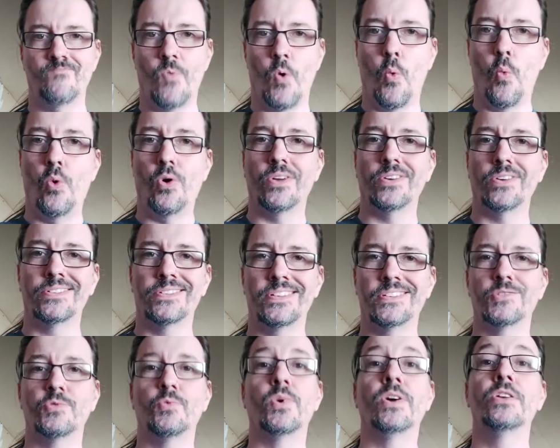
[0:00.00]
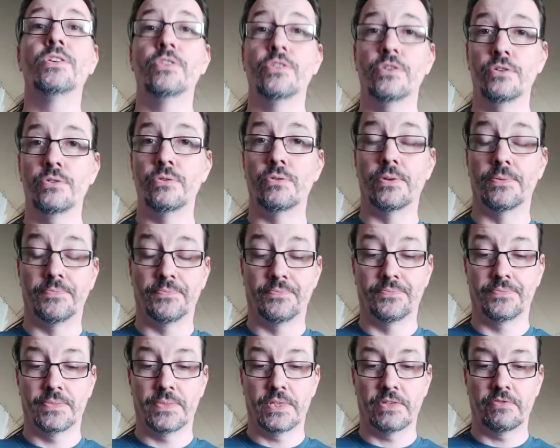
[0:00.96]
what does one do
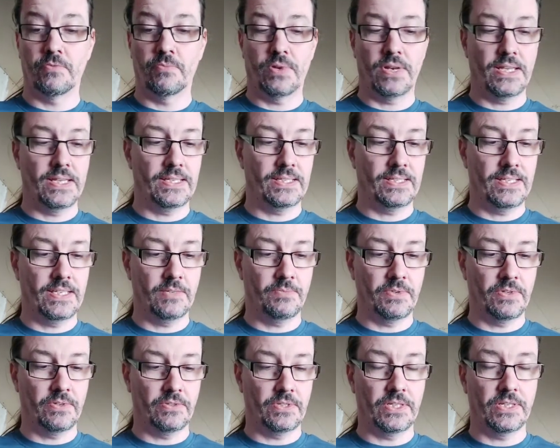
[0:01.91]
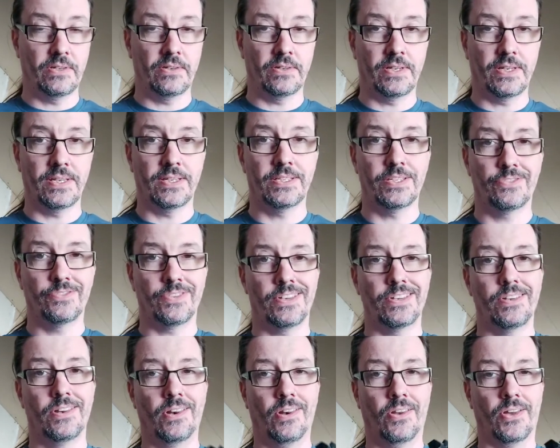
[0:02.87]
to replace this, because you can't get a
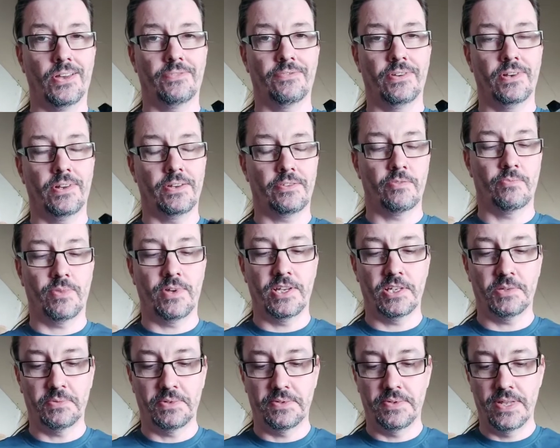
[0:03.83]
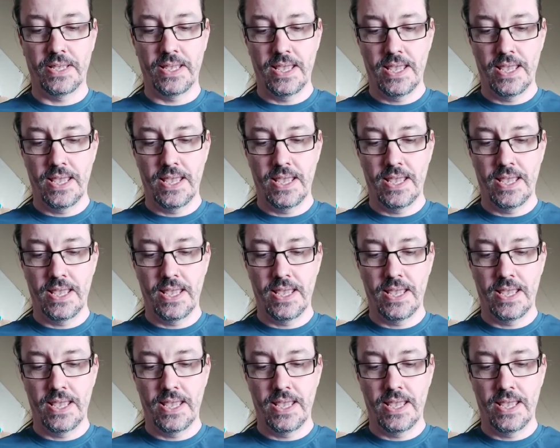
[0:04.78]
straight like for like replacement?